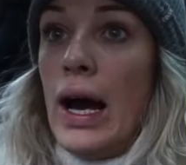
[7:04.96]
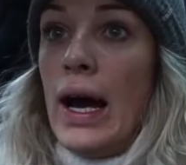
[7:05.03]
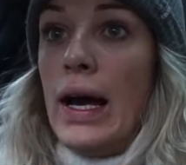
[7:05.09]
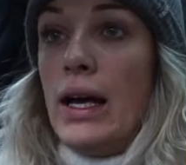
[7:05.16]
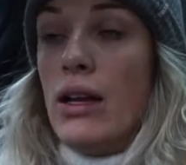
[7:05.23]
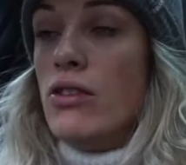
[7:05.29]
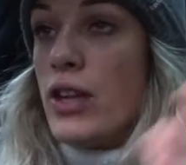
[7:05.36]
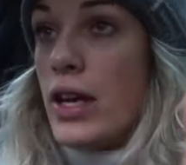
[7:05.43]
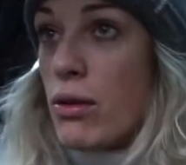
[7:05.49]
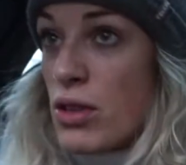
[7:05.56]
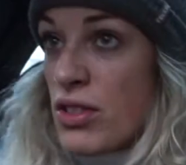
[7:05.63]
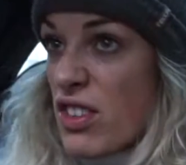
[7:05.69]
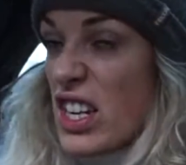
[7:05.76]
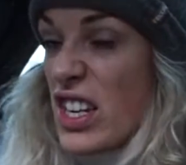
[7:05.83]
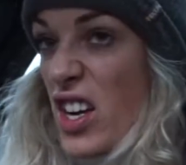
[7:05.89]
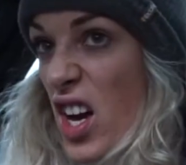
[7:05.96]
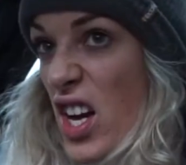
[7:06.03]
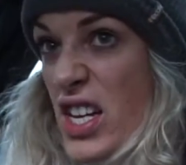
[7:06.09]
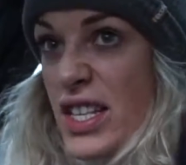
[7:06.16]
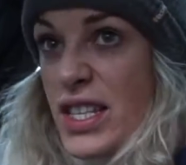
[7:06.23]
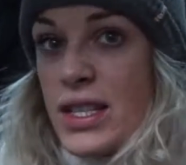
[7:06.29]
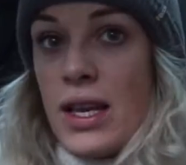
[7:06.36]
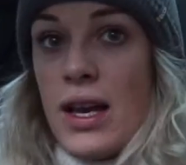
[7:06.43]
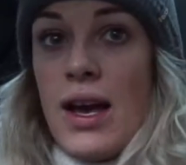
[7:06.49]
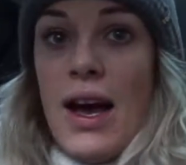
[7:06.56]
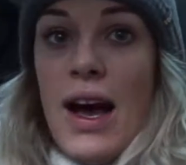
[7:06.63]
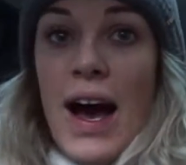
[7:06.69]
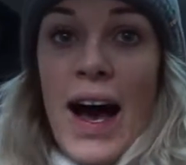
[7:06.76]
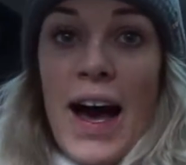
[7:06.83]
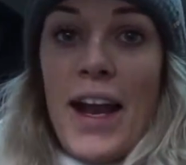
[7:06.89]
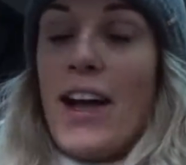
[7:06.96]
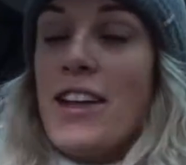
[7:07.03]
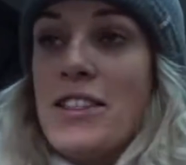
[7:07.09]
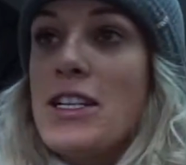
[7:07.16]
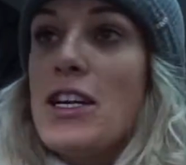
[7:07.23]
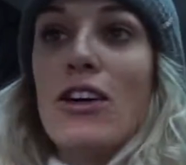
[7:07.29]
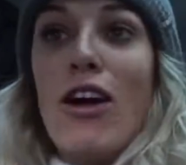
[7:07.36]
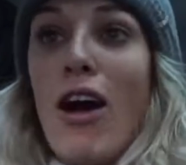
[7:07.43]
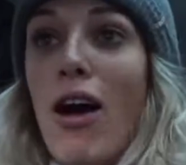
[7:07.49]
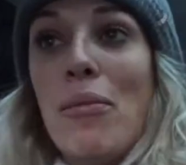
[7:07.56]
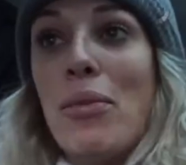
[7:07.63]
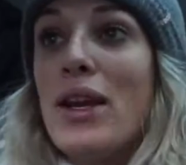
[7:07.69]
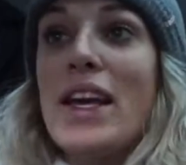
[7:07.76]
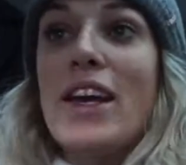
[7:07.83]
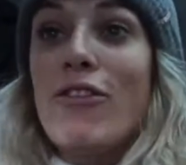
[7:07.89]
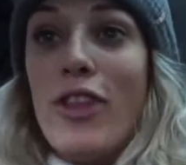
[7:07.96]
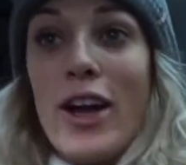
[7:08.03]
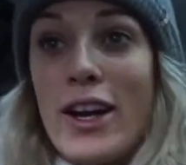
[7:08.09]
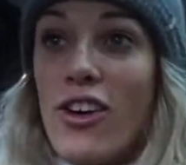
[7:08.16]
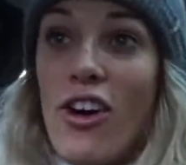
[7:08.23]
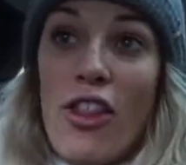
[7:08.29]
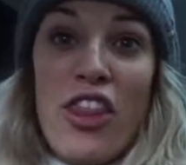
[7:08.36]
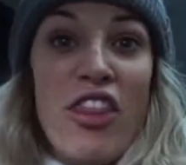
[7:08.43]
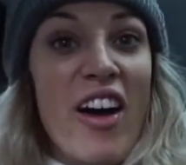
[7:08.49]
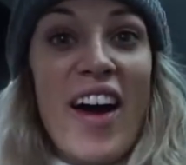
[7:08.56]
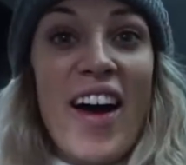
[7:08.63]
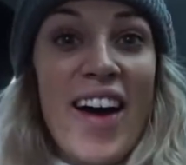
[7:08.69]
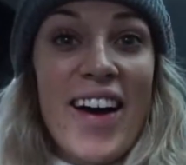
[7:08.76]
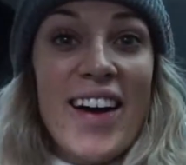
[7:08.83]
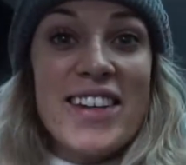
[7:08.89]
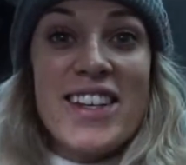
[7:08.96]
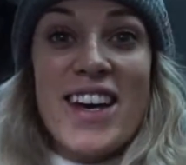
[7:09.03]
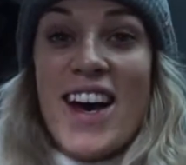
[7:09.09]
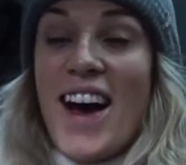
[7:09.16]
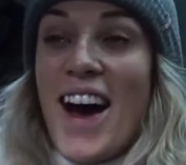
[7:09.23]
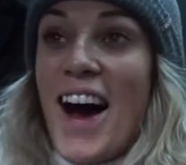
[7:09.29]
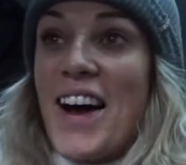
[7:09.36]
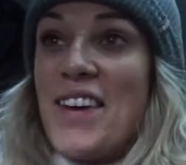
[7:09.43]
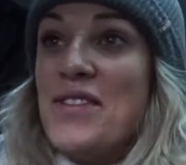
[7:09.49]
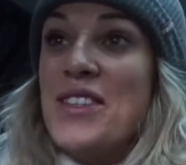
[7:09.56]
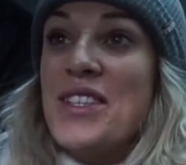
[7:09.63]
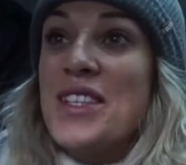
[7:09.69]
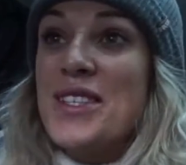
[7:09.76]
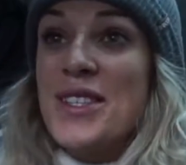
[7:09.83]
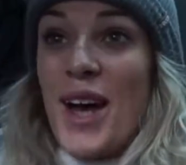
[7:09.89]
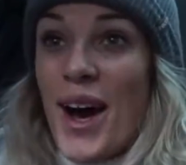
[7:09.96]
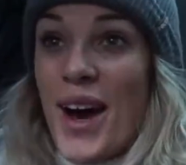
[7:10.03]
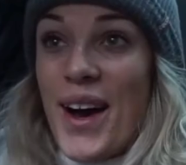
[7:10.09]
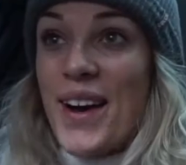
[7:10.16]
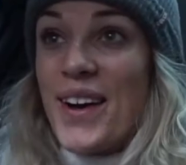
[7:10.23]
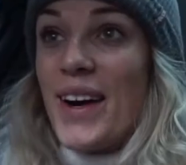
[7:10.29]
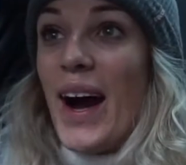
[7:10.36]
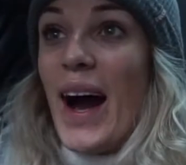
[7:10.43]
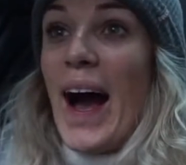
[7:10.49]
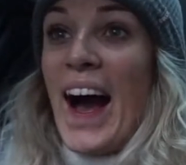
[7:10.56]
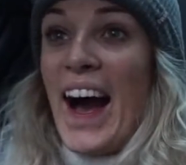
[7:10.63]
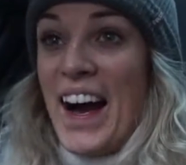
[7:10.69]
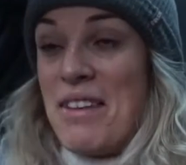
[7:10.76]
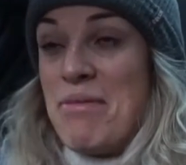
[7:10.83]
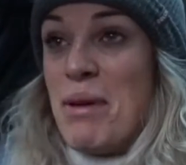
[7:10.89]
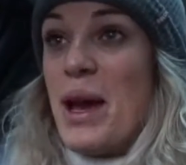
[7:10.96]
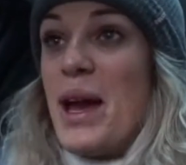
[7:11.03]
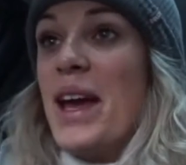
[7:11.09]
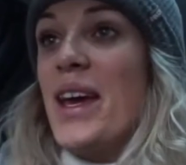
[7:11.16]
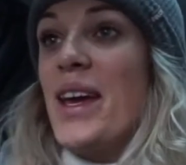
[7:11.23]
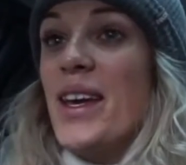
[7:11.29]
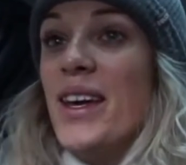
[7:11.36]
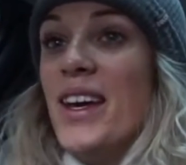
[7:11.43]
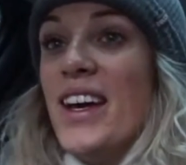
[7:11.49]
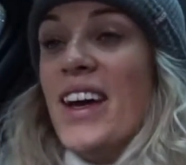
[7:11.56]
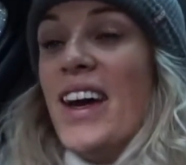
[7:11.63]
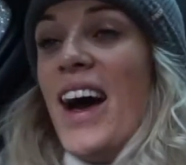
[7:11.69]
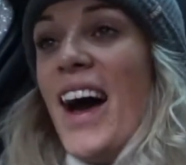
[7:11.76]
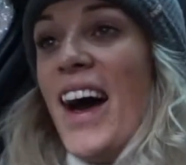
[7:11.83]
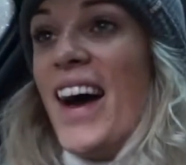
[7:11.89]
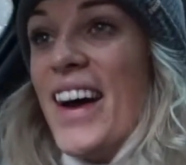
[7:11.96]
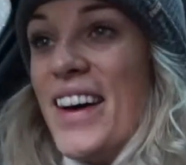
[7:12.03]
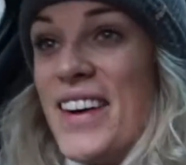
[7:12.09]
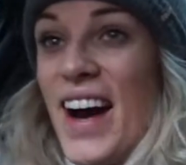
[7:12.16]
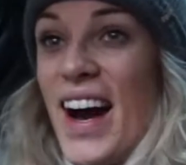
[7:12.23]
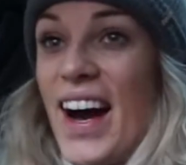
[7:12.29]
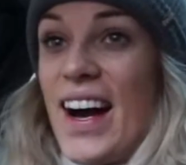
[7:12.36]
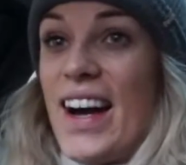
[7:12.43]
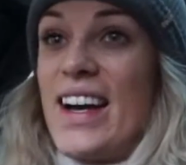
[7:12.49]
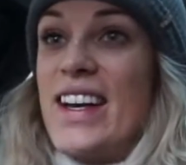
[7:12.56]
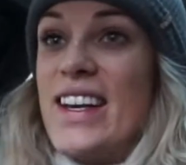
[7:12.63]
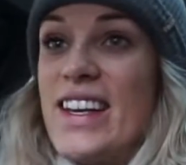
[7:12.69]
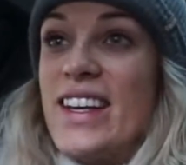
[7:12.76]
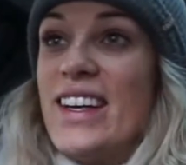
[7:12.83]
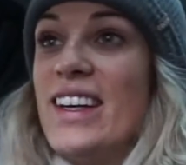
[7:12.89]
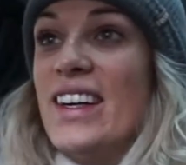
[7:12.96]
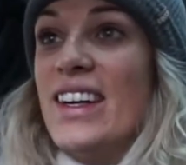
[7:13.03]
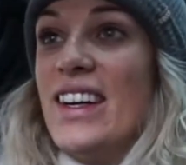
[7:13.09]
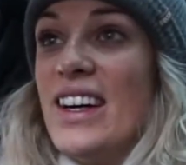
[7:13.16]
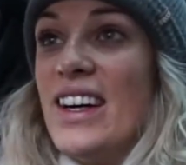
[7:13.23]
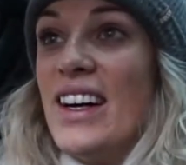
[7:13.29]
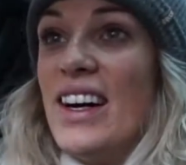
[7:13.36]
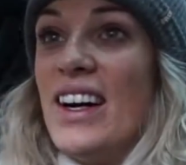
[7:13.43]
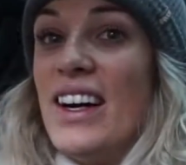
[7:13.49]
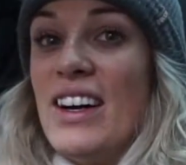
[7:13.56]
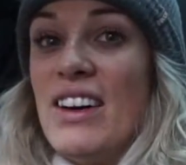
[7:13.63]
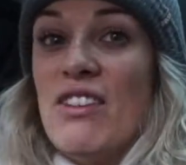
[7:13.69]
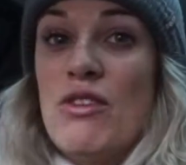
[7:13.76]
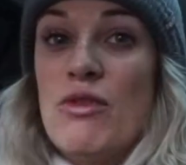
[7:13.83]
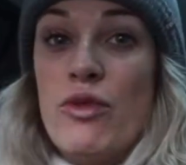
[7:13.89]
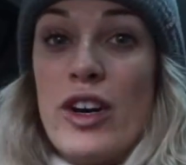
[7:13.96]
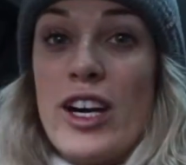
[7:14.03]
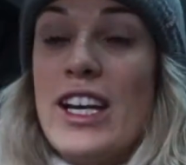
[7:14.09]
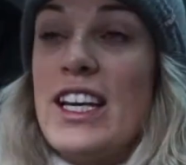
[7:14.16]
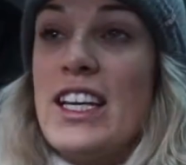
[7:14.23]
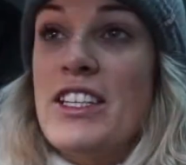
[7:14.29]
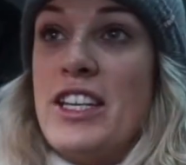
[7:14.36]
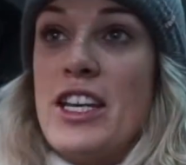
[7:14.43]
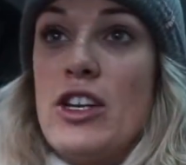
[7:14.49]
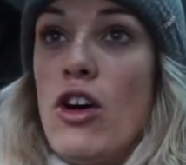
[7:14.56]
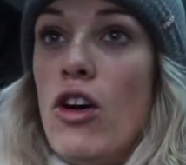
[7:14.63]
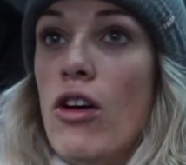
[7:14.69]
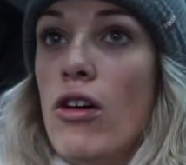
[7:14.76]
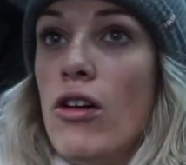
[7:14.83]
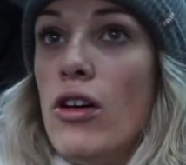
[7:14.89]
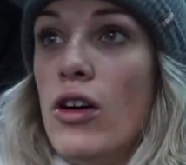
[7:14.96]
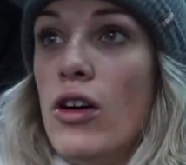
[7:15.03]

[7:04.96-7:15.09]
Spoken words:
and it was really nice, and I still can't believe that I got third. I'm so happy. I really did not